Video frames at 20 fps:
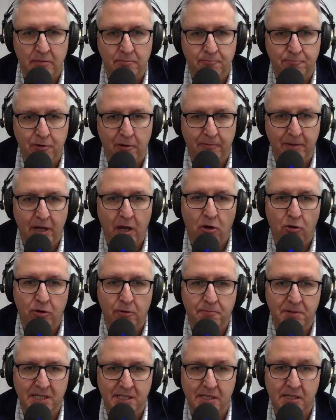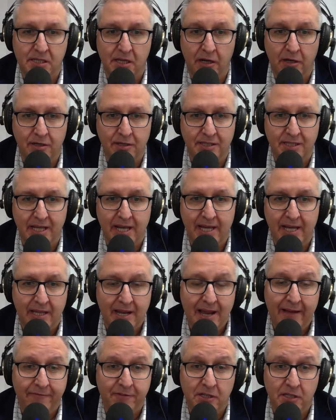probably older business owners there that
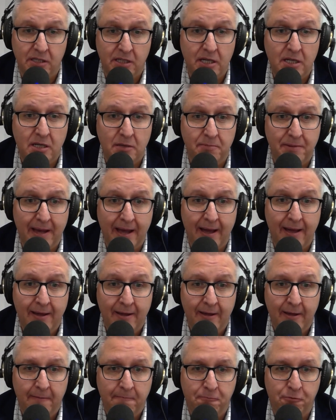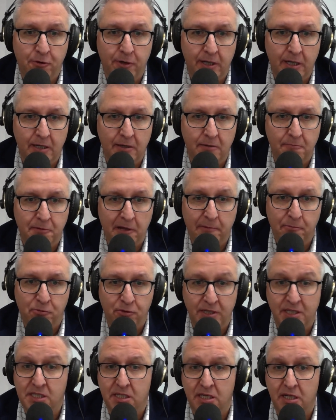have to think about putting people
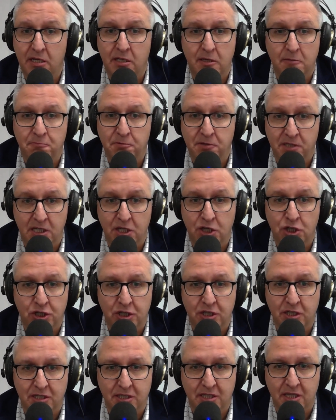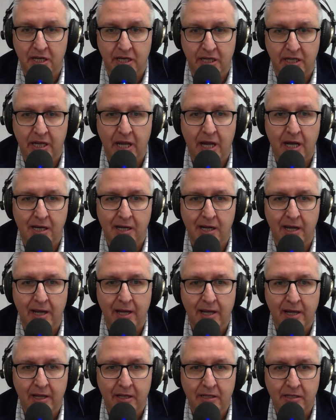in senior positions that are younger
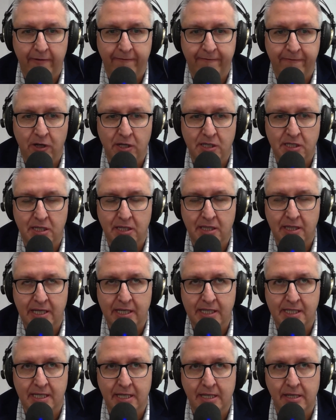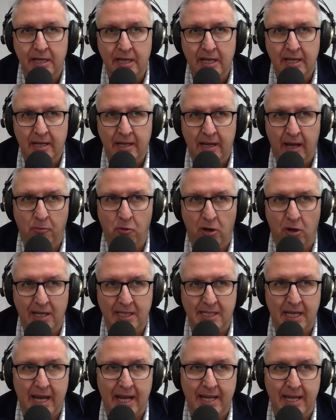to foster this. And why I
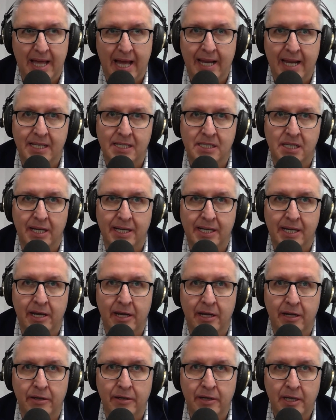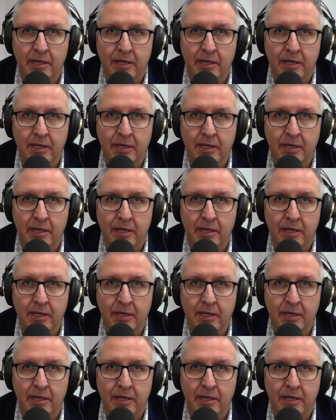say that is, the